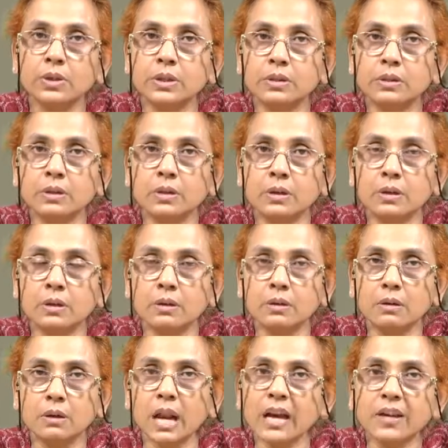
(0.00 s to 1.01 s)
with
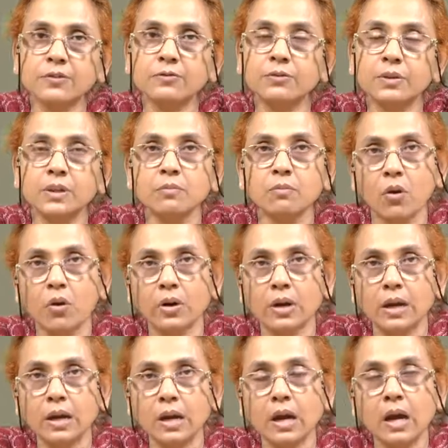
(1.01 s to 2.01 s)
uh, life in
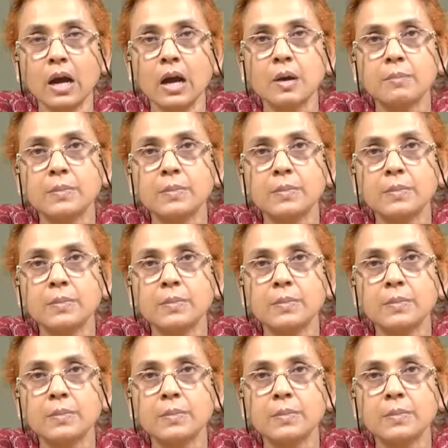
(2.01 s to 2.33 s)
Morgana.